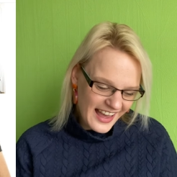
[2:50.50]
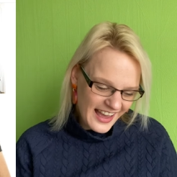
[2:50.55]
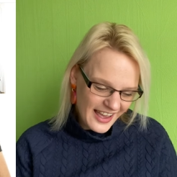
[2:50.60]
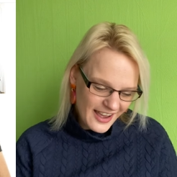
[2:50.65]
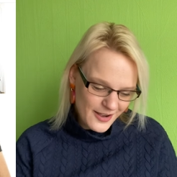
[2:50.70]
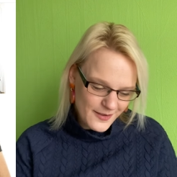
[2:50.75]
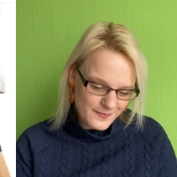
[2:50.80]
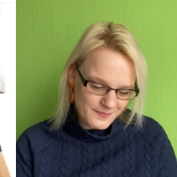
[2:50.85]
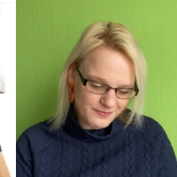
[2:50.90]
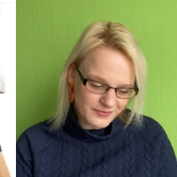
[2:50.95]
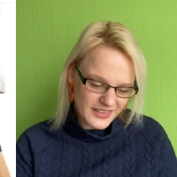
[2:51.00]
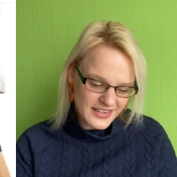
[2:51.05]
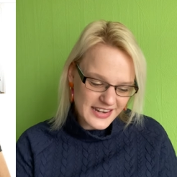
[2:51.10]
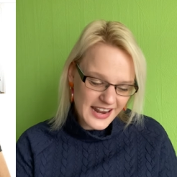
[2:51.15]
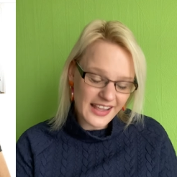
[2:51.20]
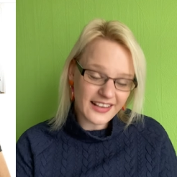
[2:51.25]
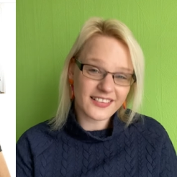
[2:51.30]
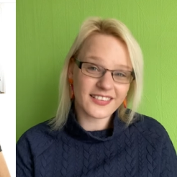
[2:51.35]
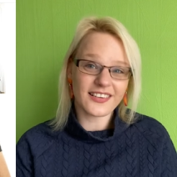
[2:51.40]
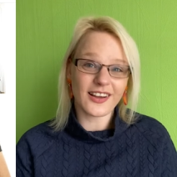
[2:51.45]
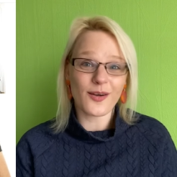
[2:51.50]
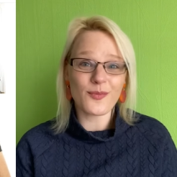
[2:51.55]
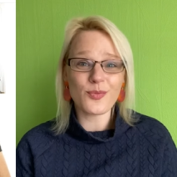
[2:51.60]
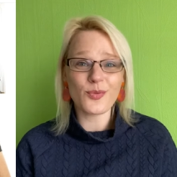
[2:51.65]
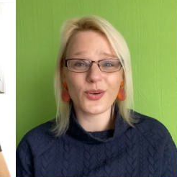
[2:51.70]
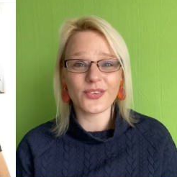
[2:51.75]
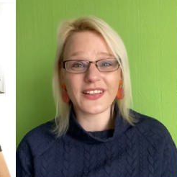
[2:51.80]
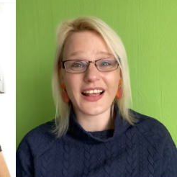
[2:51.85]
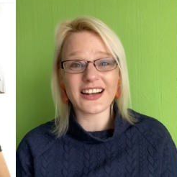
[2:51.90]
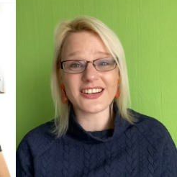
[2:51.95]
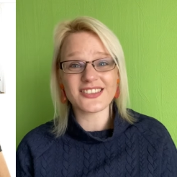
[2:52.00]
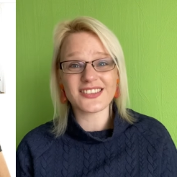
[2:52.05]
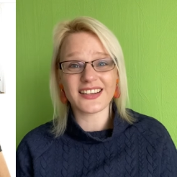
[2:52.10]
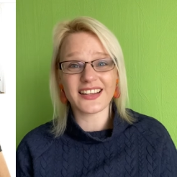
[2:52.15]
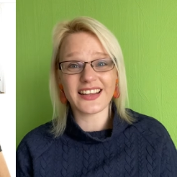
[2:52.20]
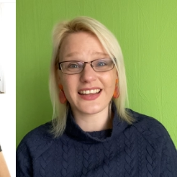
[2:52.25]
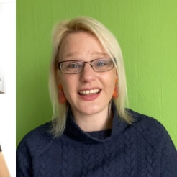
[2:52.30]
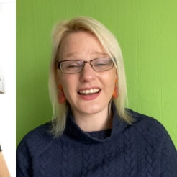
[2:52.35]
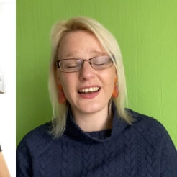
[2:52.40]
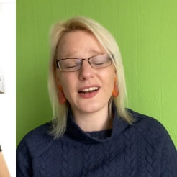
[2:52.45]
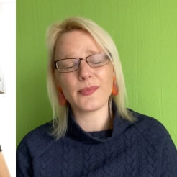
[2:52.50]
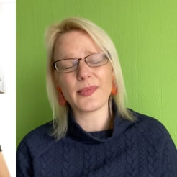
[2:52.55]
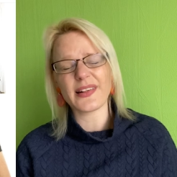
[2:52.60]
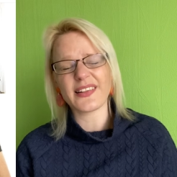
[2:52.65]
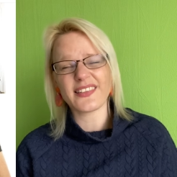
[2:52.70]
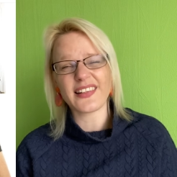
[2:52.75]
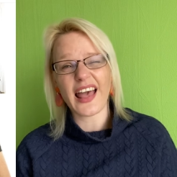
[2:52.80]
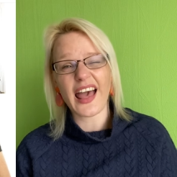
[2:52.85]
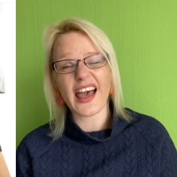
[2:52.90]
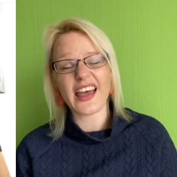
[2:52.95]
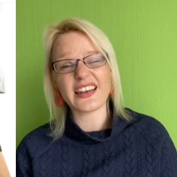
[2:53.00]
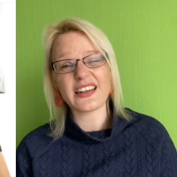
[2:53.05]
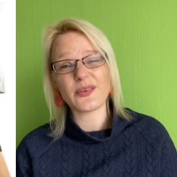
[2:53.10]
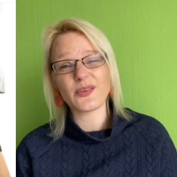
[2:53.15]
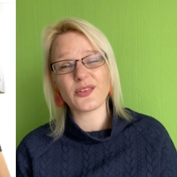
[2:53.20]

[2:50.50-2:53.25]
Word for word: um, next up was actually a little bit sad it